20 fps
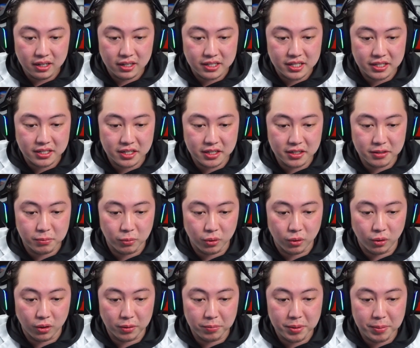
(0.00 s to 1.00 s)
The system is
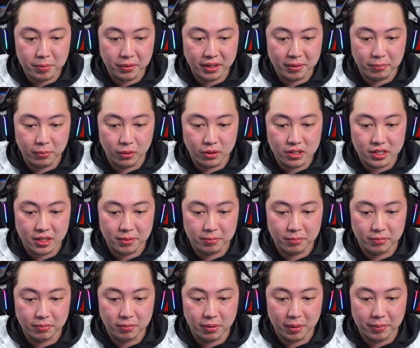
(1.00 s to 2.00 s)
more older people than most of
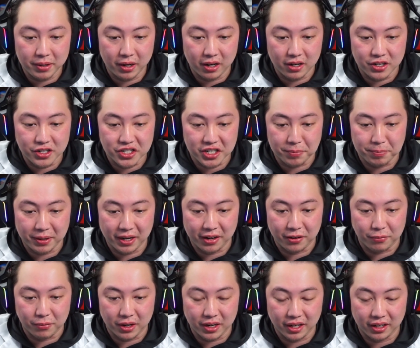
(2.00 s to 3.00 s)
them probably aren't jumping
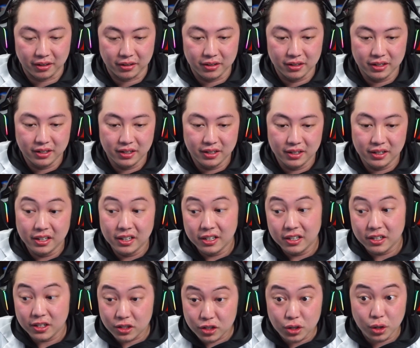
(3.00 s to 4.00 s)
and running.
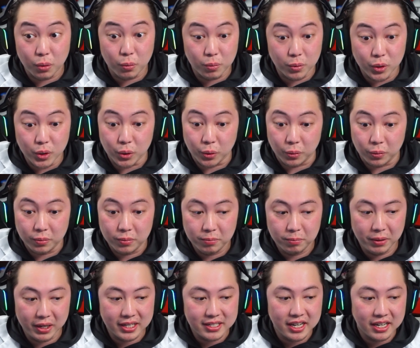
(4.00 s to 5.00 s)
True,
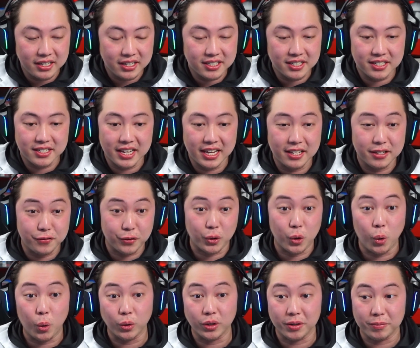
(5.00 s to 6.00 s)
but it's not just to say it's
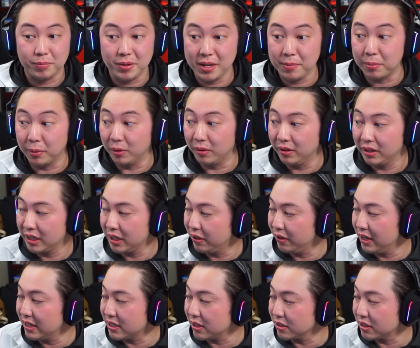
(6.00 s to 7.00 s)
for older people. You
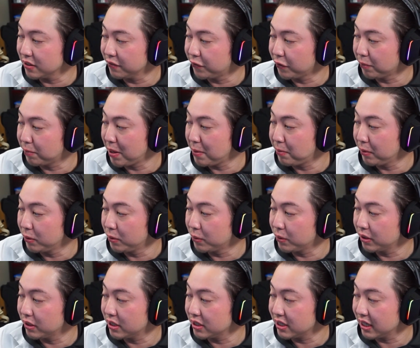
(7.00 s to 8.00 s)
know, it's also for people
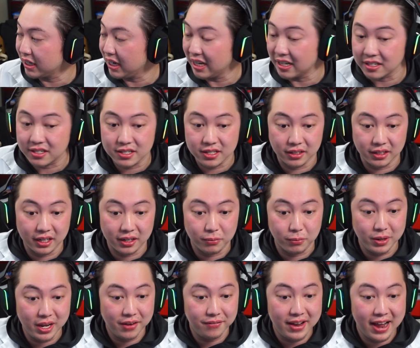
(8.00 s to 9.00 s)
who are just like us. You know,
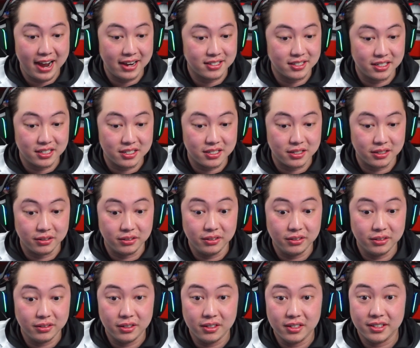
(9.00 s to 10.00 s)
like we have accidents too.
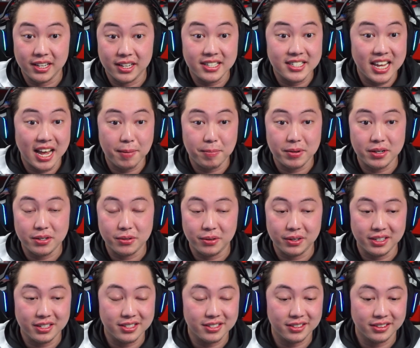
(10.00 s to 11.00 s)
Things happen
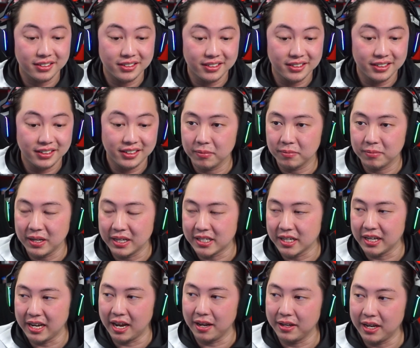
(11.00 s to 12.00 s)
to us. Yeah,
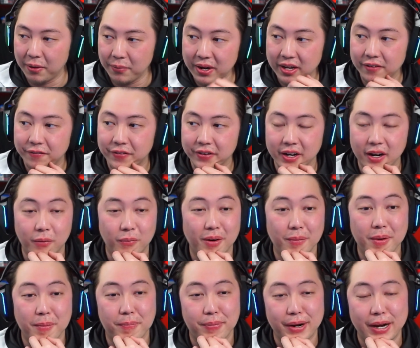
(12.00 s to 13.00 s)
so yeah, now we got to figure out
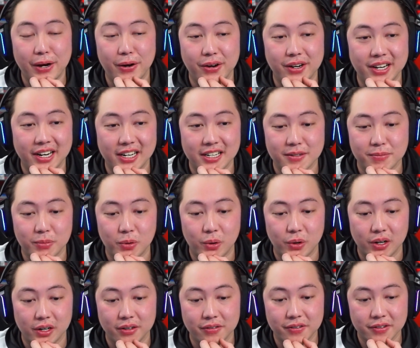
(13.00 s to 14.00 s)
what we prioritize
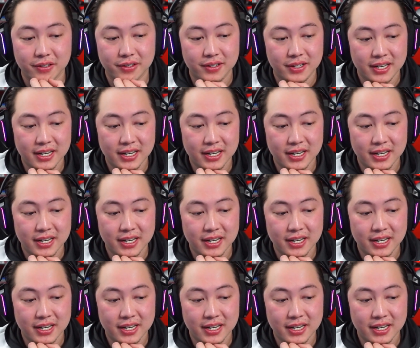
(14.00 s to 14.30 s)
more of.